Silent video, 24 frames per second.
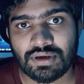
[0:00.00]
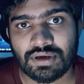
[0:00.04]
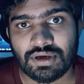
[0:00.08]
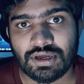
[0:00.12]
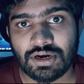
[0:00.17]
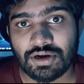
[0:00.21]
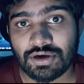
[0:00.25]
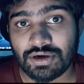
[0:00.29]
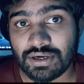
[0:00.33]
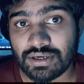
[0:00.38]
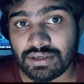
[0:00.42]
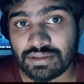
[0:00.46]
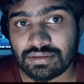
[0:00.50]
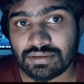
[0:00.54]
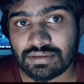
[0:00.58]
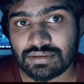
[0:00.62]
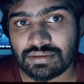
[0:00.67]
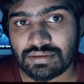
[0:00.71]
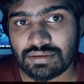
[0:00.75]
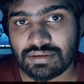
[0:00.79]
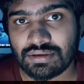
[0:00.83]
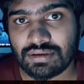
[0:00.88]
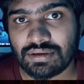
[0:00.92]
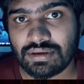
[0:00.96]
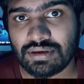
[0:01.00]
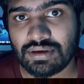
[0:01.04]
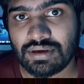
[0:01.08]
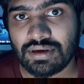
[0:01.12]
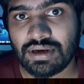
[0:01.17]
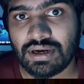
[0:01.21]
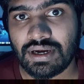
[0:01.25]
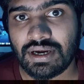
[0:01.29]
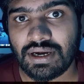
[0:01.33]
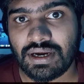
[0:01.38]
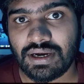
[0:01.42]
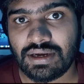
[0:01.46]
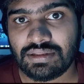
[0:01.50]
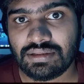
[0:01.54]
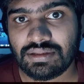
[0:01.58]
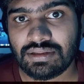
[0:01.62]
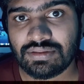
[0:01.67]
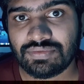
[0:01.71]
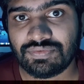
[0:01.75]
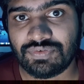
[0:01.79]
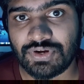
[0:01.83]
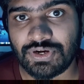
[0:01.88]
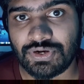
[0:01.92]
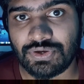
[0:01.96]
Hello guys, in
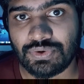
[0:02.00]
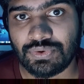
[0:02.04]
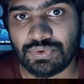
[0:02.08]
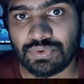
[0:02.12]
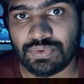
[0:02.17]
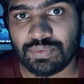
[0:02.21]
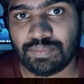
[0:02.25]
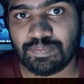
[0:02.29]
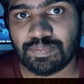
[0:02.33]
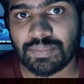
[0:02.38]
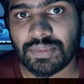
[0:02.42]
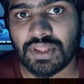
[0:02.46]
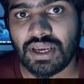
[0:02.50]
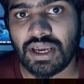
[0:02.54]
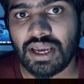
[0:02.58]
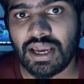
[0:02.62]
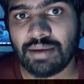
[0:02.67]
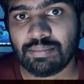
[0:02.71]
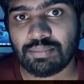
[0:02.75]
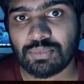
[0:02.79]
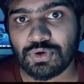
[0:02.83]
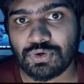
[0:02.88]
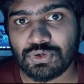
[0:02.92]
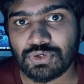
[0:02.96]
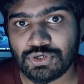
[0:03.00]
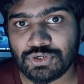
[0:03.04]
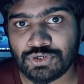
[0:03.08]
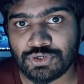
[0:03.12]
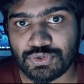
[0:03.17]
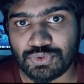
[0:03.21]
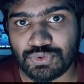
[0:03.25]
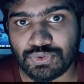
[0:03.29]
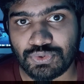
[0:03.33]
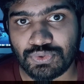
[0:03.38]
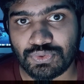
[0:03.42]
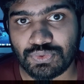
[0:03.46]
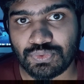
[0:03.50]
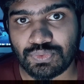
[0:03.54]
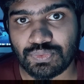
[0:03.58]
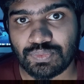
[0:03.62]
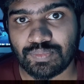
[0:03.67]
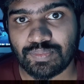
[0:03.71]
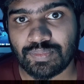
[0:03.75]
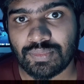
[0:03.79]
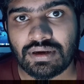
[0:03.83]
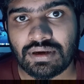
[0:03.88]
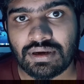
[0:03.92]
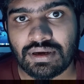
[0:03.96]
this video I am going to show you
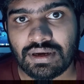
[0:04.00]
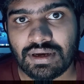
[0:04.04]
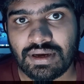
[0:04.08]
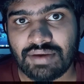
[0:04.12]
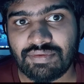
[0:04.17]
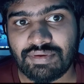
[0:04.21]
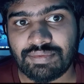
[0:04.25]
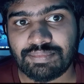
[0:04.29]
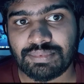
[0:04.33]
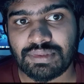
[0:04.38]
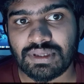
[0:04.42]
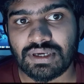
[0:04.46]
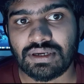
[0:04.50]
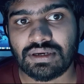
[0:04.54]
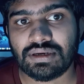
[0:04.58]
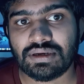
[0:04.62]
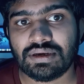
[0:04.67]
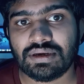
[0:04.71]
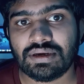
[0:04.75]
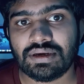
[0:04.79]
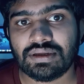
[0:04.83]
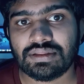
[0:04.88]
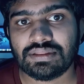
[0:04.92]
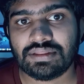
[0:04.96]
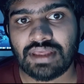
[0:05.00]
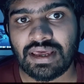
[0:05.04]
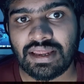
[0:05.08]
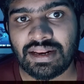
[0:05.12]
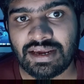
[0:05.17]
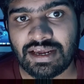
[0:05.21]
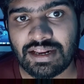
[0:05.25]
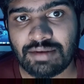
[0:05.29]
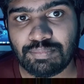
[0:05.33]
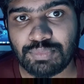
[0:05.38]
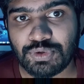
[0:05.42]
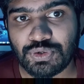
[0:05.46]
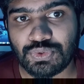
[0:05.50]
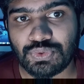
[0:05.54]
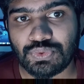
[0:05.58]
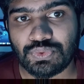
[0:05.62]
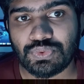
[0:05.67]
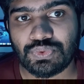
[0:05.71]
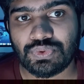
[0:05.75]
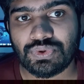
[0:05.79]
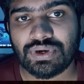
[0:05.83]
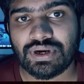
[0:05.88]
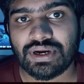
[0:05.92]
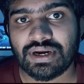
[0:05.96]
a website that help you to
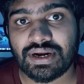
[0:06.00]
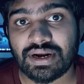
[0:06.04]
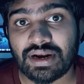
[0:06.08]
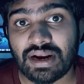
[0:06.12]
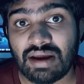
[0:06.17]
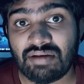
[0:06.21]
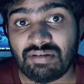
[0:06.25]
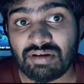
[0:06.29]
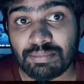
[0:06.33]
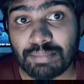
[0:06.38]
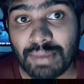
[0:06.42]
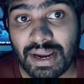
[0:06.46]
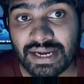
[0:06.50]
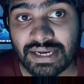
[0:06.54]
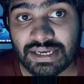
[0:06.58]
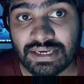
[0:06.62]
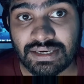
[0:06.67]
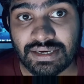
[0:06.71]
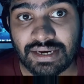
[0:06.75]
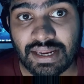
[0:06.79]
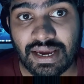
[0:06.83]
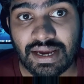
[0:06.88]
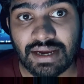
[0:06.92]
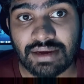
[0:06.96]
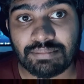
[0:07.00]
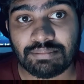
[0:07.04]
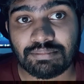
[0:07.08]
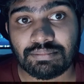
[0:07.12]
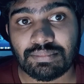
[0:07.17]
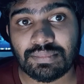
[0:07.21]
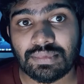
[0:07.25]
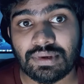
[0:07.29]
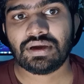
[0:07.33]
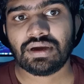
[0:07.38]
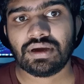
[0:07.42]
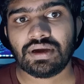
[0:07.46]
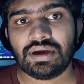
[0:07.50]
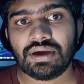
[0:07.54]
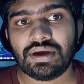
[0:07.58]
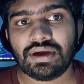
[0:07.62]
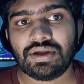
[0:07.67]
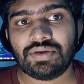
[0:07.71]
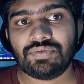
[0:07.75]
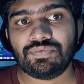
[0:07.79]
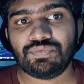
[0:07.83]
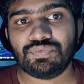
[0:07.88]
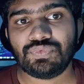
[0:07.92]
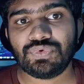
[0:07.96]
travel back in time
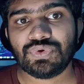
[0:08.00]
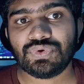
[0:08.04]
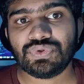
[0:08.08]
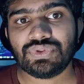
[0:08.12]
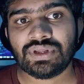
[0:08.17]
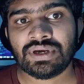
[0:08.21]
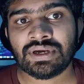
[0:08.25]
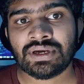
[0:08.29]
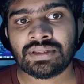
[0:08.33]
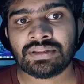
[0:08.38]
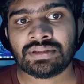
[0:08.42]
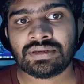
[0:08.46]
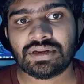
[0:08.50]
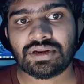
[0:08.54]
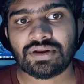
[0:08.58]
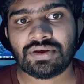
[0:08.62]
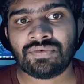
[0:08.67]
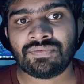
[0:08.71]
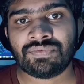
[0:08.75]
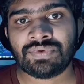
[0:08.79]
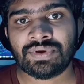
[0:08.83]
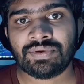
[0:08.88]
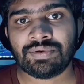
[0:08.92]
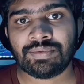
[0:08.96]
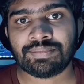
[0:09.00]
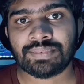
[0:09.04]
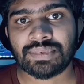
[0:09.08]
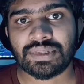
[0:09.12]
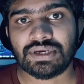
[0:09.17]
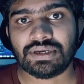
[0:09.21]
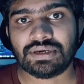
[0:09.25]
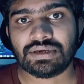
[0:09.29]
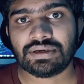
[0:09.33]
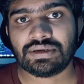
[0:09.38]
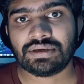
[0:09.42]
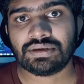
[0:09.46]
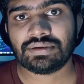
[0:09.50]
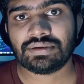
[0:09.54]
and view the history of a website.